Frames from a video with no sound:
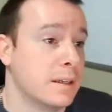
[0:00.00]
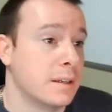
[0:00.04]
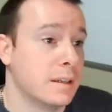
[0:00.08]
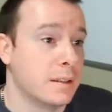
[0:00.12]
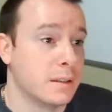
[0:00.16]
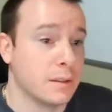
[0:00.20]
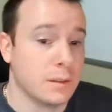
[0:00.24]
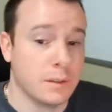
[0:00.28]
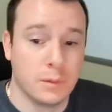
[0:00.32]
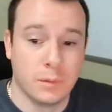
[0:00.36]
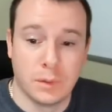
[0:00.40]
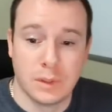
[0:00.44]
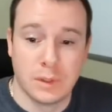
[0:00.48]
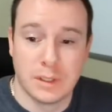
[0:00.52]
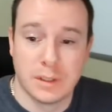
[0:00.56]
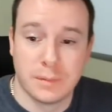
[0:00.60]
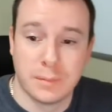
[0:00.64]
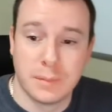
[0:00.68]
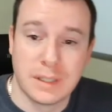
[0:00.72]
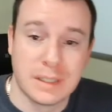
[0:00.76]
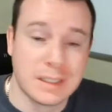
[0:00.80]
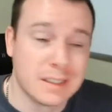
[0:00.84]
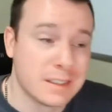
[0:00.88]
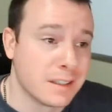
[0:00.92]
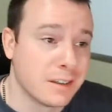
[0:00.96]
to do was
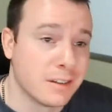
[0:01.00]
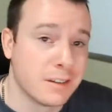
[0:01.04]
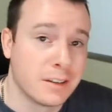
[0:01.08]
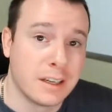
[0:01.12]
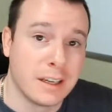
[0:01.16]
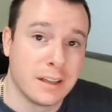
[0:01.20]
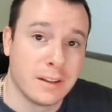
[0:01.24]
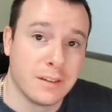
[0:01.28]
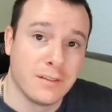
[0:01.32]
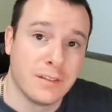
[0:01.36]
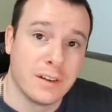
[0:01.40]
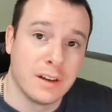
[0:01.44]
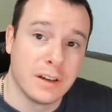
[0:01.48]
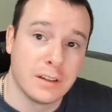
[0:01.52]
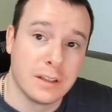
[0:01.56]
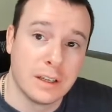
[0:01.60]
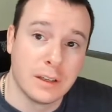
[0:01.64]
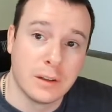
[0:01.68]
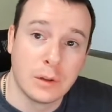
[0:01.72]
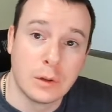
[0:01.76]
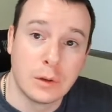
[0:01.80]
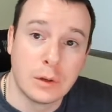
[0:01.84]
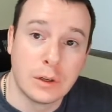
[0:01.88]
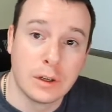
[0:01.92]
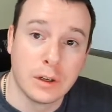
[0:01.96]
because I already had the file
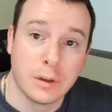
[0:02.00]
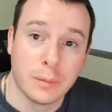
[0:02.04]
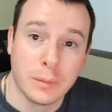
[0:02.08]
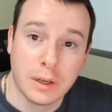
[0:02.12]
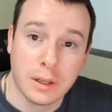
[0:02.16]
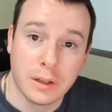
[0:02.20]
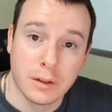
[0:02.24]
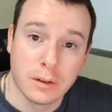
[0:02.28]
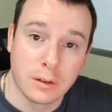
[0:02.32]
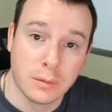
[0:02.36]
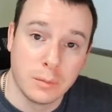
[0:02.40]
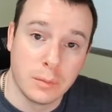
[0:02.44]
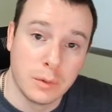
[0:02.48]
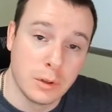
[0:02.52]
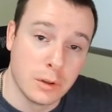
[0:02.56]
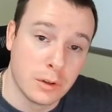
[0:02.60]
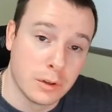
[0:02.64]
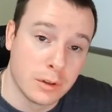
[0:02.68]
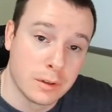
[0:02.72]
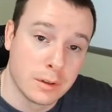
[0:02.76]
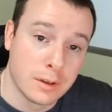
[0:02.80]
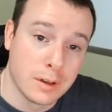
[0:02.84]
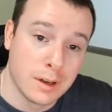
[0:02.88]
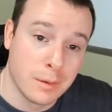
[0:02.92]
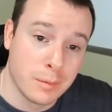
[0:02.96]
downloaded on my other
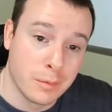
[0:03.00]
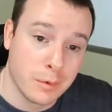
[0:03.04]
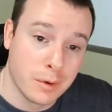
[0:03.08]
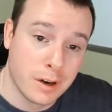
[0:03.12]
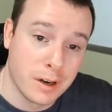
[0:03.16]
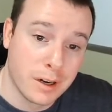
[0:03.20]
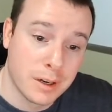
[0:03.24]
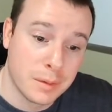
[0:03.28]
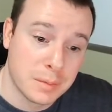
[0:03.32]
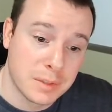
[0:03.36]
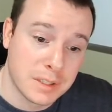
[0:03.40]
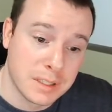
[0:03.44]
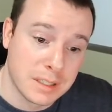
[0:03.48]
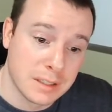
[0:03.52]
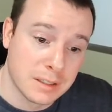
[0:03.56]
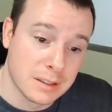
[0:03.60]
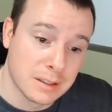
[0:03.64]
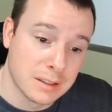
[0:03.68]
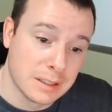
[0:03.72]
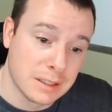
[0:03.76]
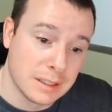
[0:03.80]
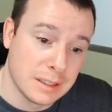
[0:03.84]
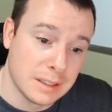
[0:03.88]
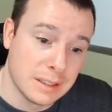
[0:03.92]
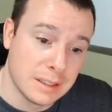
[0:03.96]
computer, I brought it
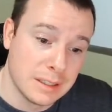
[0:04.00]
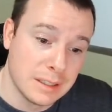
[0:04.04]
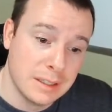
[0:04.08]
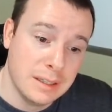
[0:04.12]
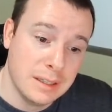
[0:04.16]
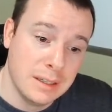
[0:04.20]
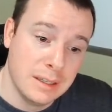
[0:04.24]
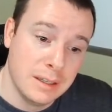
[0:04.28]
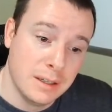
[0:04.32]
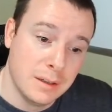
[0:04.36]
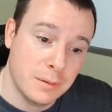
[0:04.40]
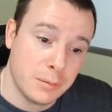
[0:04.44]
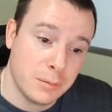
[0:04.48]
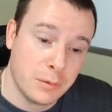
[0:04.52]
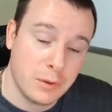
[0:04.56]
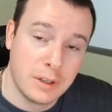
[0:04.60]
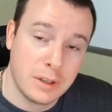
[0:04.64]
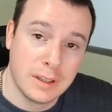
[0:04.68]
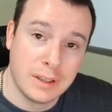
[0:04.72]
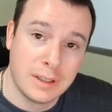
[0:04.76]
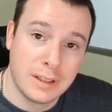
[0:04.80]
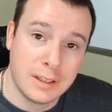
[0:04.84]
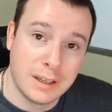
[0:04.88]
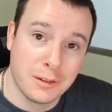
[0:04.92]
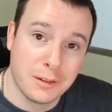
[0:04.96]
upstairs and put it
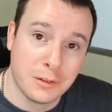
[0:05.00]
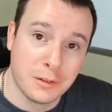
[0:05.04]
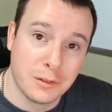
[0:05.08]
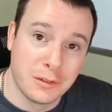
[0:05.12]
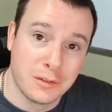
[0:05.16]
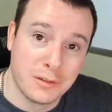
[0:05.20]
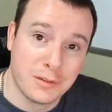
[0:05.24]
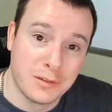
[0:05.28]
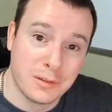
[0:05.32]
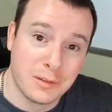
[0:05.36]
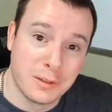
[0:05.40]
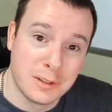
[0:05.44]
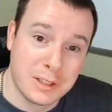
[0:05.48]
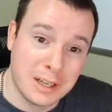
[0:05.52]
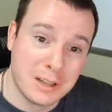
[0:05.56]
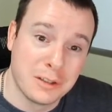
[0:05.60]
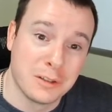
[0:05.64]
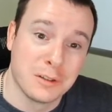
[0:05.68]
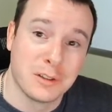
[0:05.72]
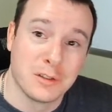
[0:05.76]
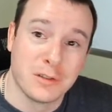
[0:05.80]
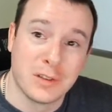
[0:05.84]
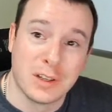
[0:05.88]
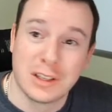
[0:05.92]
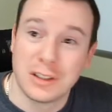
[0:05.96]
in the download
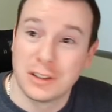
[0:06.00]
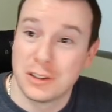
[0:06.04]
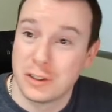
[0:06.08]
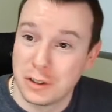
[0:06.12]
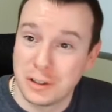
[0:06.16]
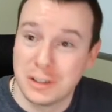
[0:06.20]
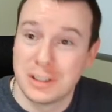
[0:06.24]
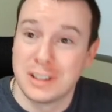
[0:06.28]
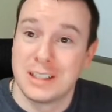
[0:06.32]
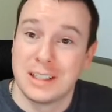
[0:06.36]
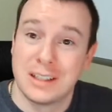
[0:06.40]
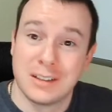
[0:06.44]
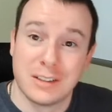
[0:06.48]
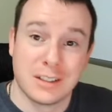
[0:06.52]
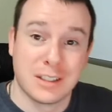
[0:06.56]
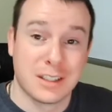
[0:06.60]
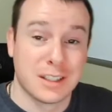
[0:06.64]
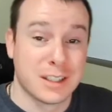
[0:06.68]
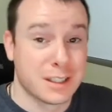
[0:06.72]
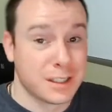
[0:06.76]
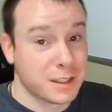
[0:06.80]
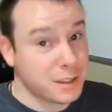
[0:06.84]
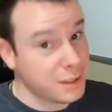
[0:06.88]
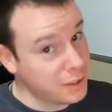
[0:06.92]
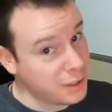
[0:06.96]
downloads file so you can see how this
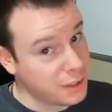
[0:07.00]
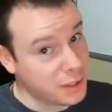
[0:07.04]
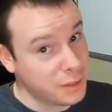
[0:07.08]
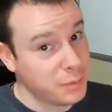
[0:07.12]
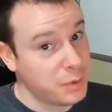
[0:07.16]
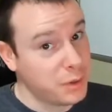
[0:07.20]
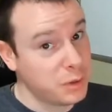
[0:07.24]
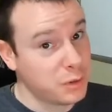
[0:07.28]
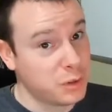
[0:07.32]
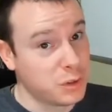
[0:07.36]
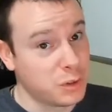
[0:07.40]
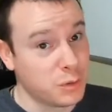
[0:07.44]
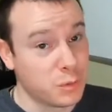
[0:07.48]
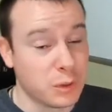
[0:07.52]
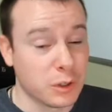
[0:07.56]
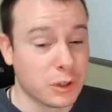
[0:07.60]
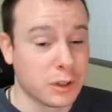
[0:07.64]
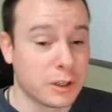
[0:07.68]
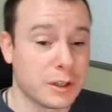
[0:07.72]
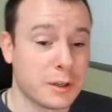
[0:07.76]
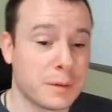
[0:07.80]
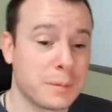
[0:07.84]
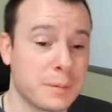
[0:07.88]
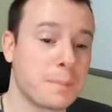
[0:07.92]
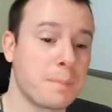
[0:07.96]
is supposed to work.
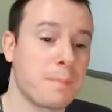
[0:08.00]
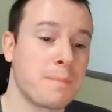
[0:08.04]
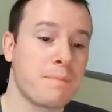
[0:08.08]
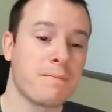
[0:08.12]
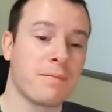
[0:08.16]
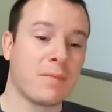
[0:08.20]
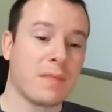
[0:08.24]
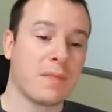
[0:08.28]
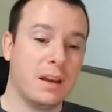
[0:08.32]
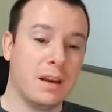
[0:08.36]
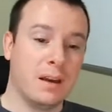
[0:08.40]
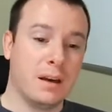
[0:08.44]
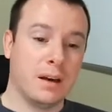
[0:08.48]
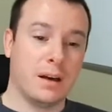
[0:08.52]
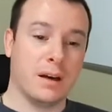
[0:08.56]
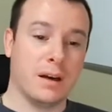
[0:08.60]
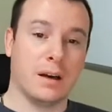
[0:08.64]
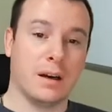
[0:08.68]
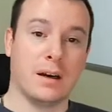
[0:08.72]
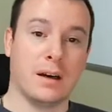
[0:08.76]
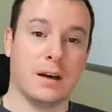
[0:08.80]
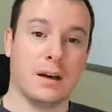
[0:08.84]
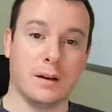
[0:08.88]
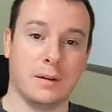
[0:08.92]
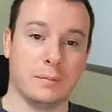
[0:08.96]

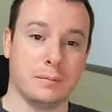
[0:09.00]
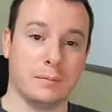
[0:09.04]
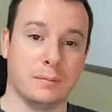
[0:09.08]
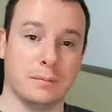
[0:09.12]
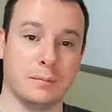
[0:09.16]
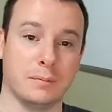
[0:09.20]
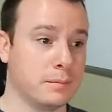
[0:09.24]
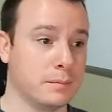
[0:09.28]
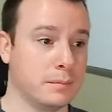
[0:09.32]
Um,